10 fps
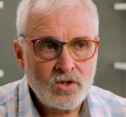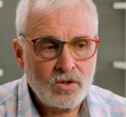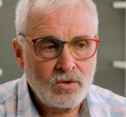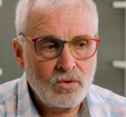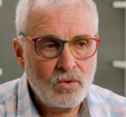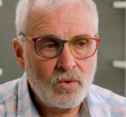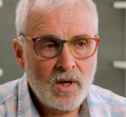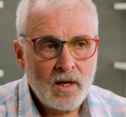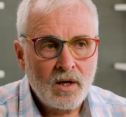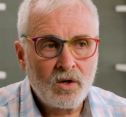to
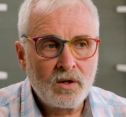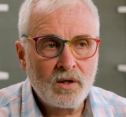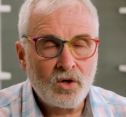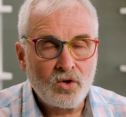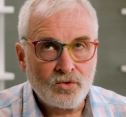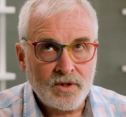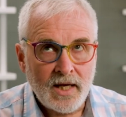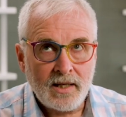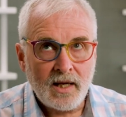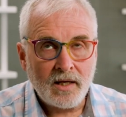
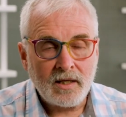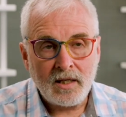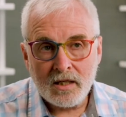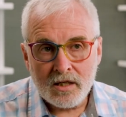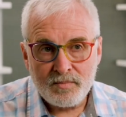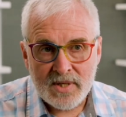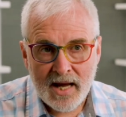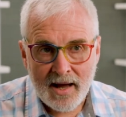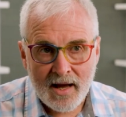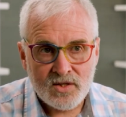create an income
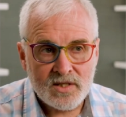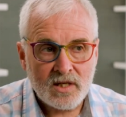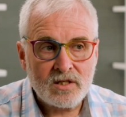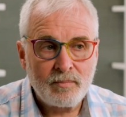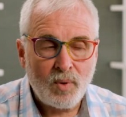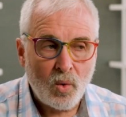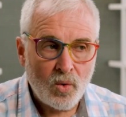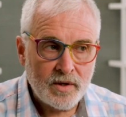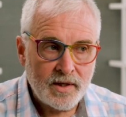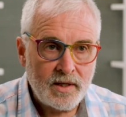tax that
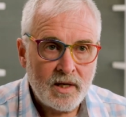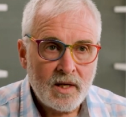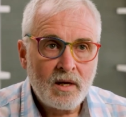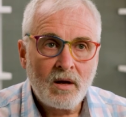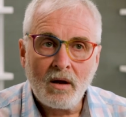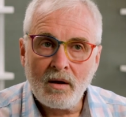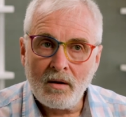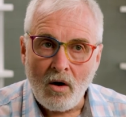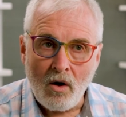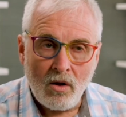supported
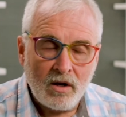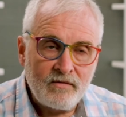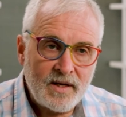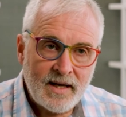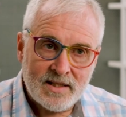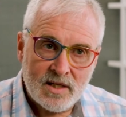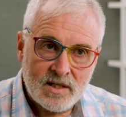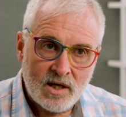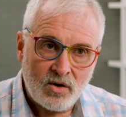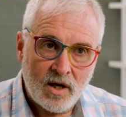all of the
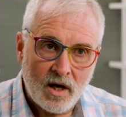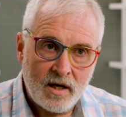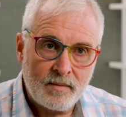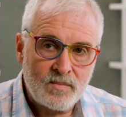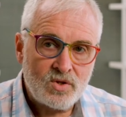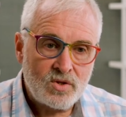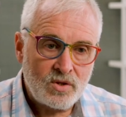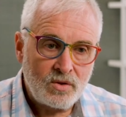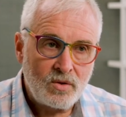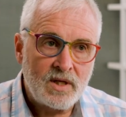necessary items
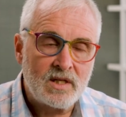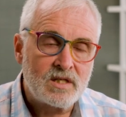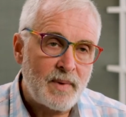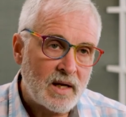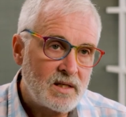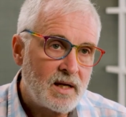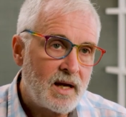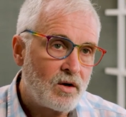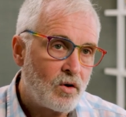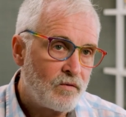to inspecting
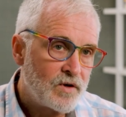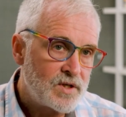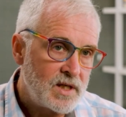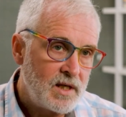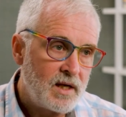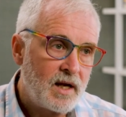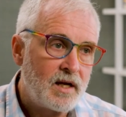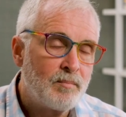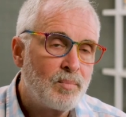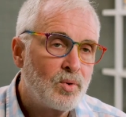and overseeing and
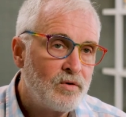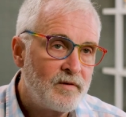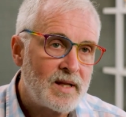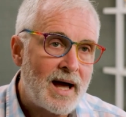improving the